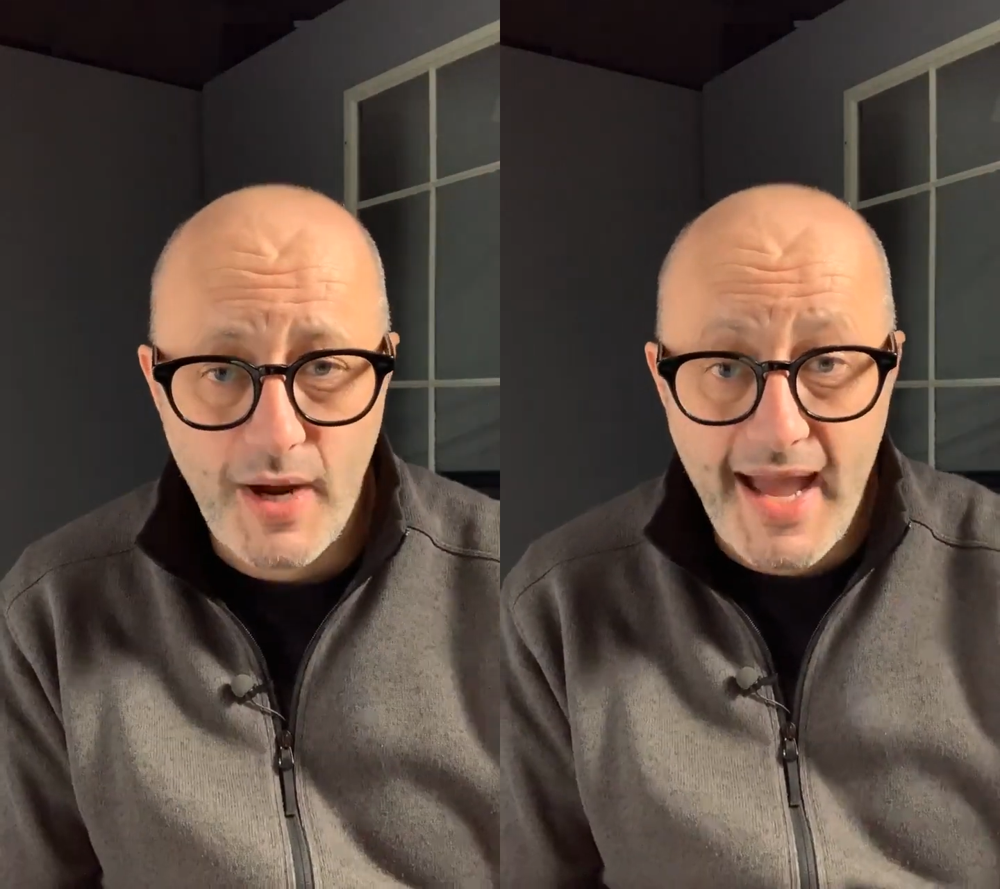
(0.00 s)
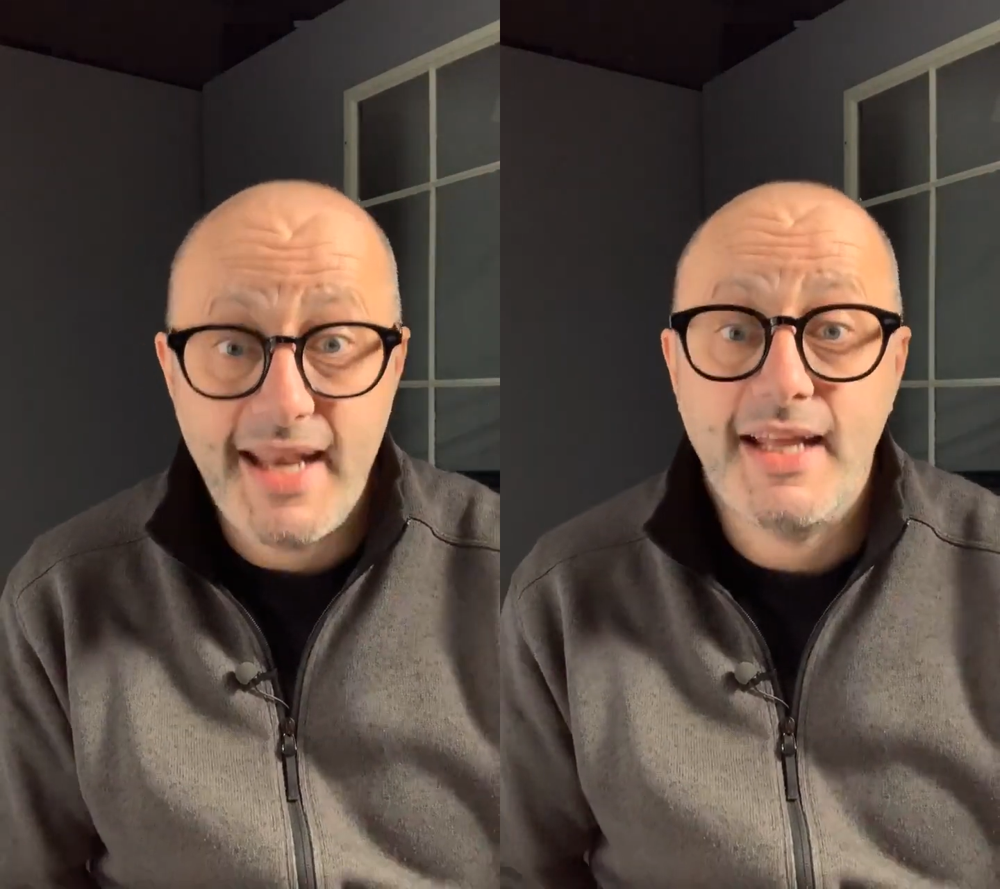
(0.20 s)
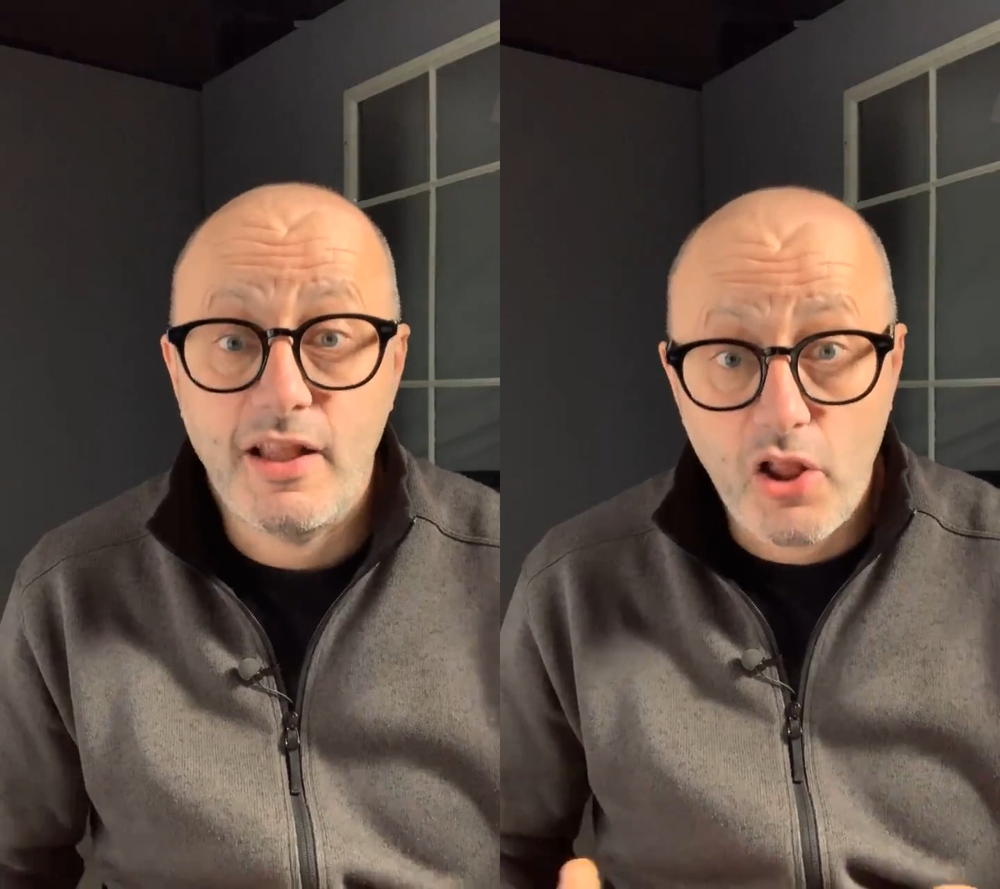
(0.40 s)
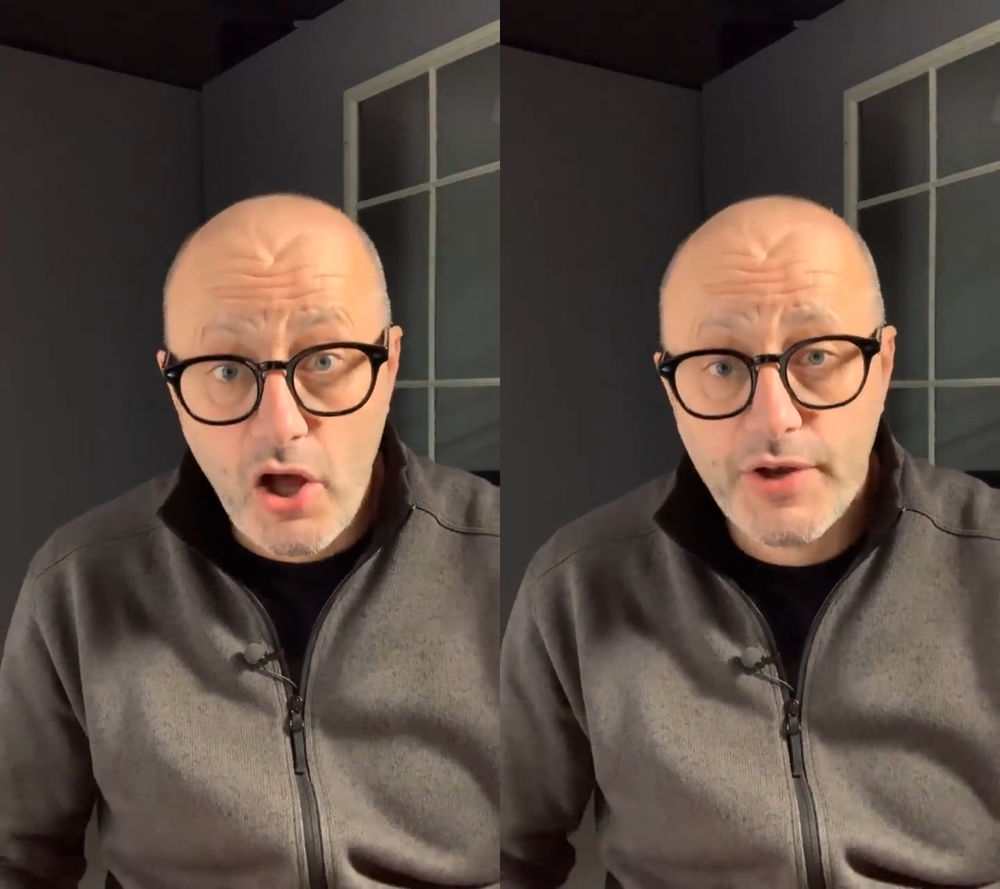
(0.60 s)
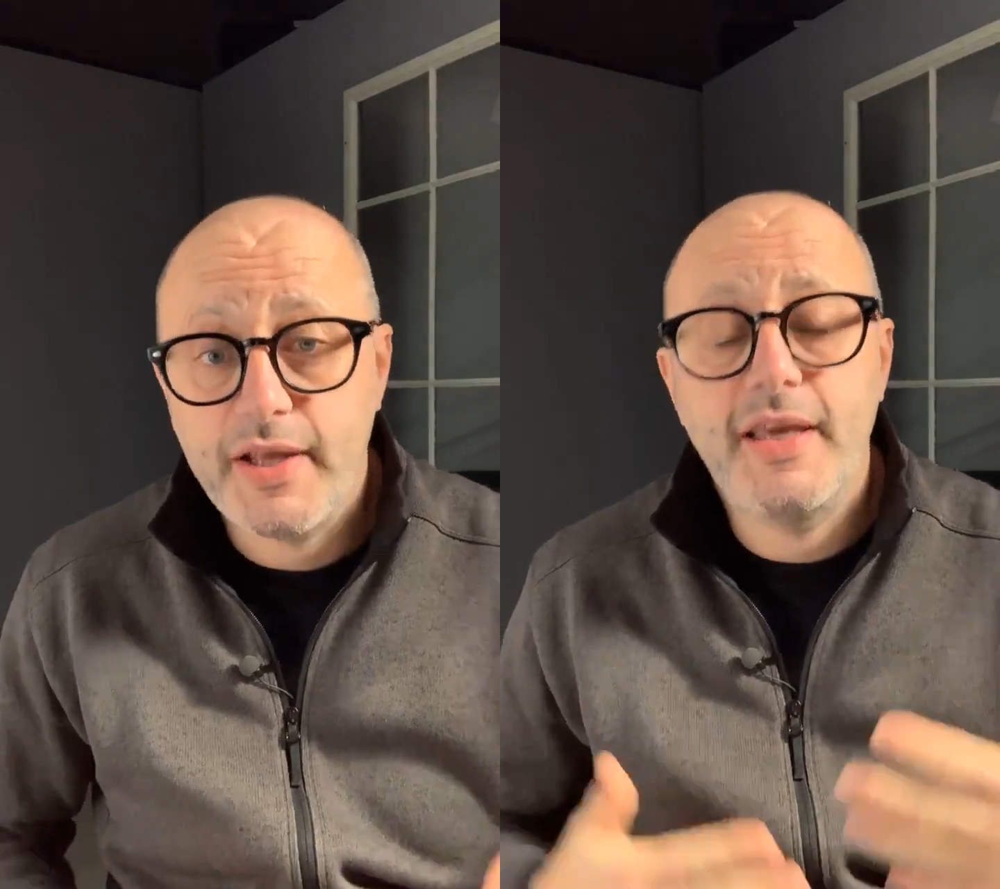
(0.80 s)
We're adding a
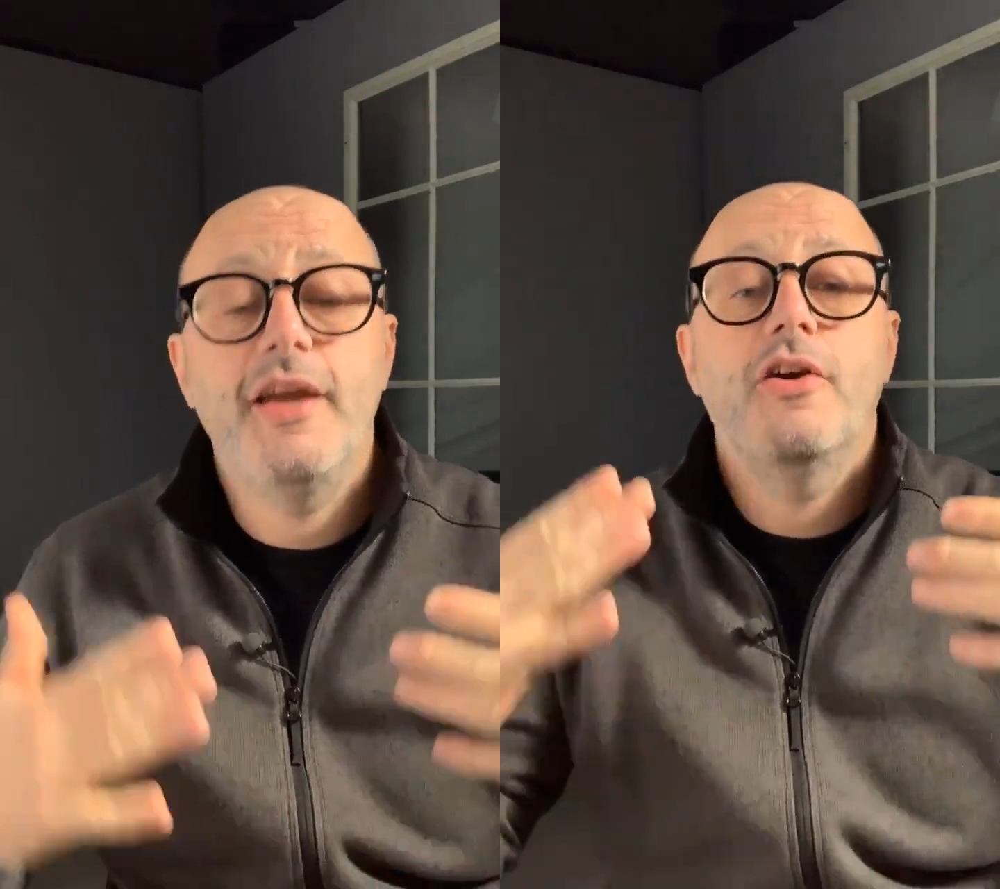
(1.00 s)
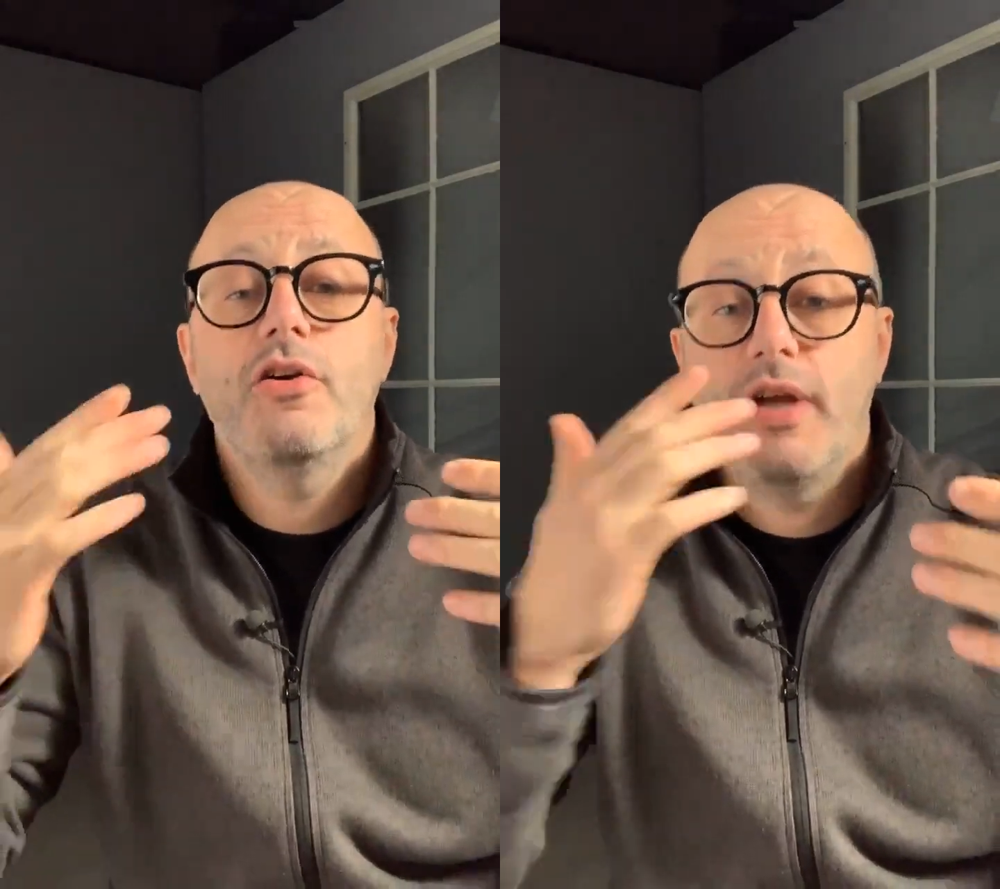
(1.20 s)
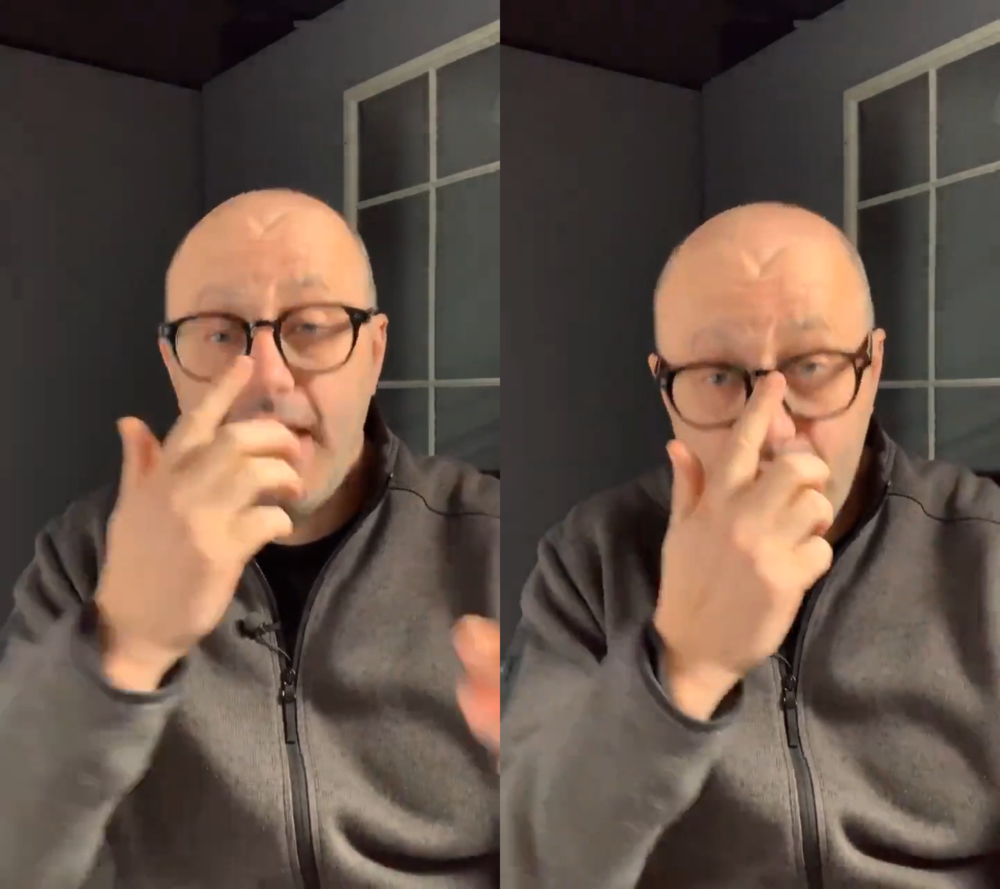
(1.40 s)
lot of gear